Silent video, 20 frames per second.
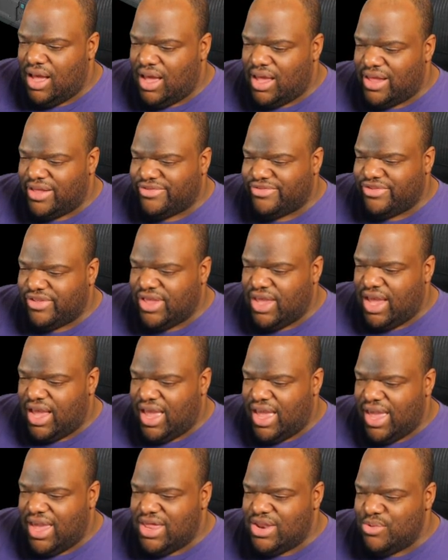Honestly,
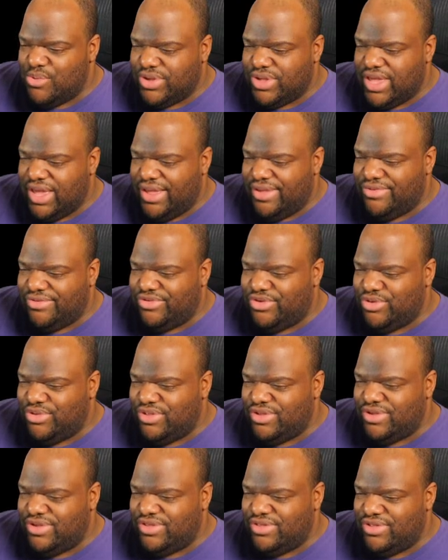I hate it when games do
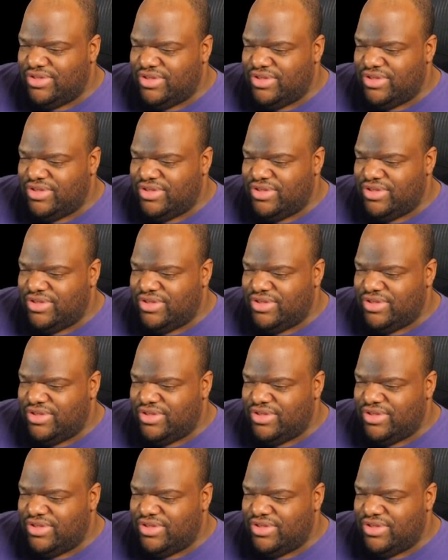the